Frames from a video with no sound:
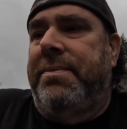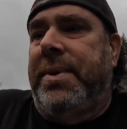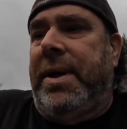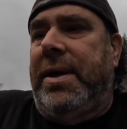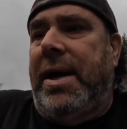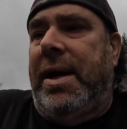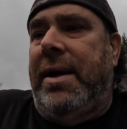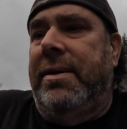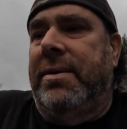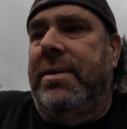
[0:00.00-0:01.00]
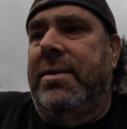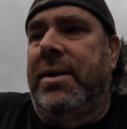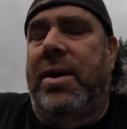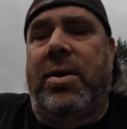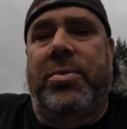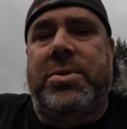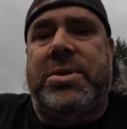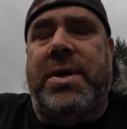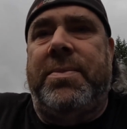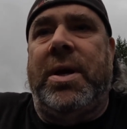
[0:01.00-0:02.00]
But you know, it was
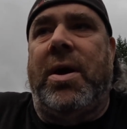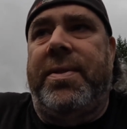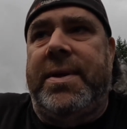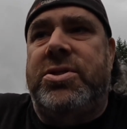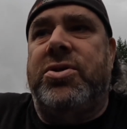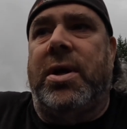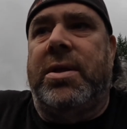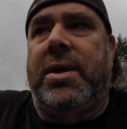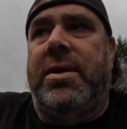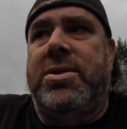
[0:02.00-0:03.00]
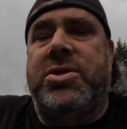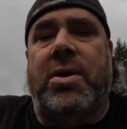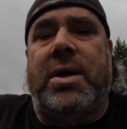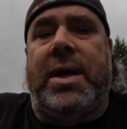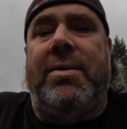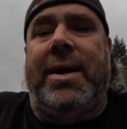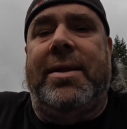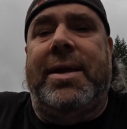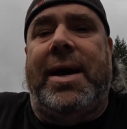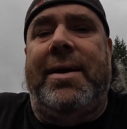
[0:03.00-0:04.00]
something on this truck that started out
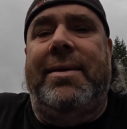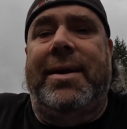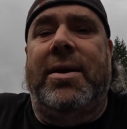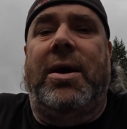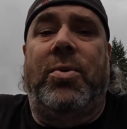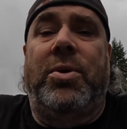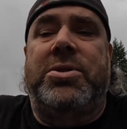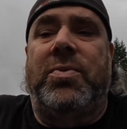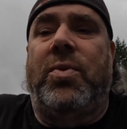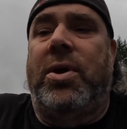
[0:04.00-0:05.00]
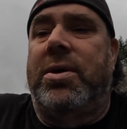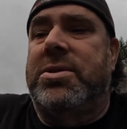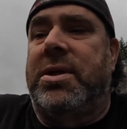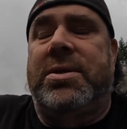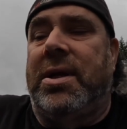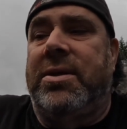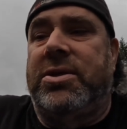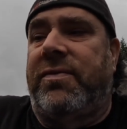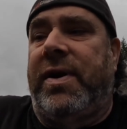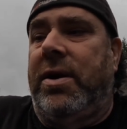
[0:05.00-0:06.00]
like that and then got worse and worse until it
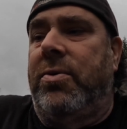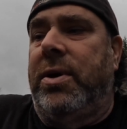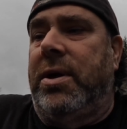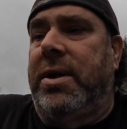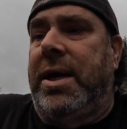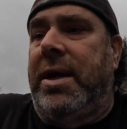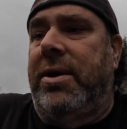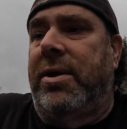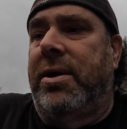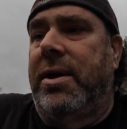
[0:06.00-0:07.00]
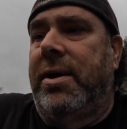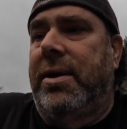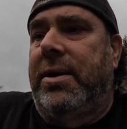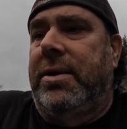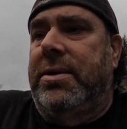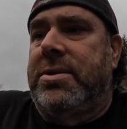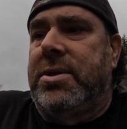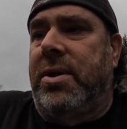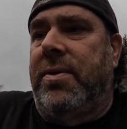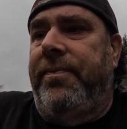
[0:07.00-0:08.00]
just finally quit altogether.
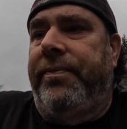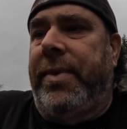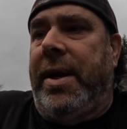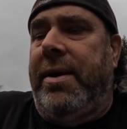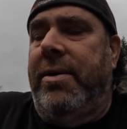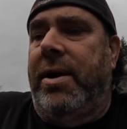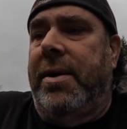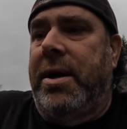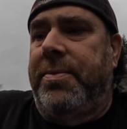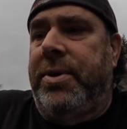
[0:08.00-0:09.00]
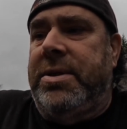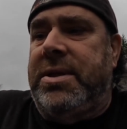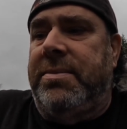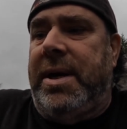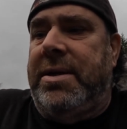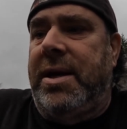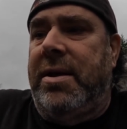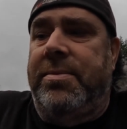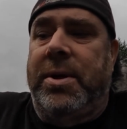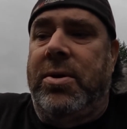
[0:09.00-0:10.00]
So I don't know, I'm gonna put this thing back
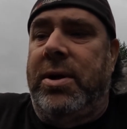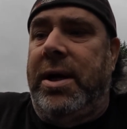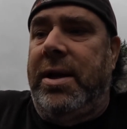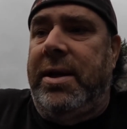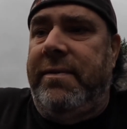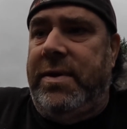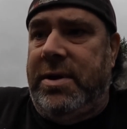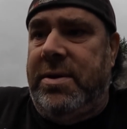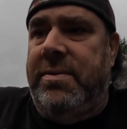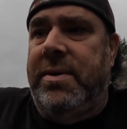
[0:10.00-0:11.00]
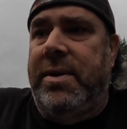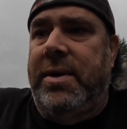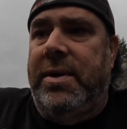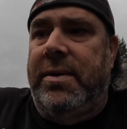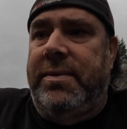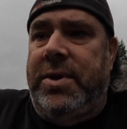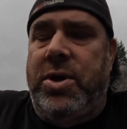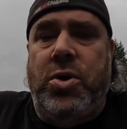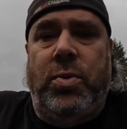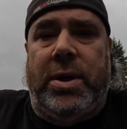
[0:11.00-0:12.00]
together. I'm gonna go ahead and leave the
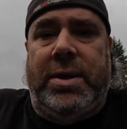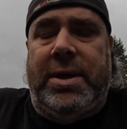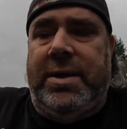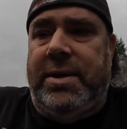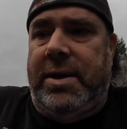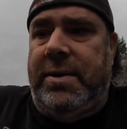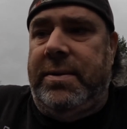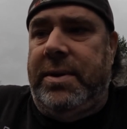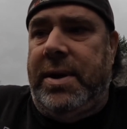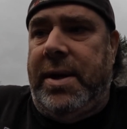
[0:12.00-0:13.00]
new one in there.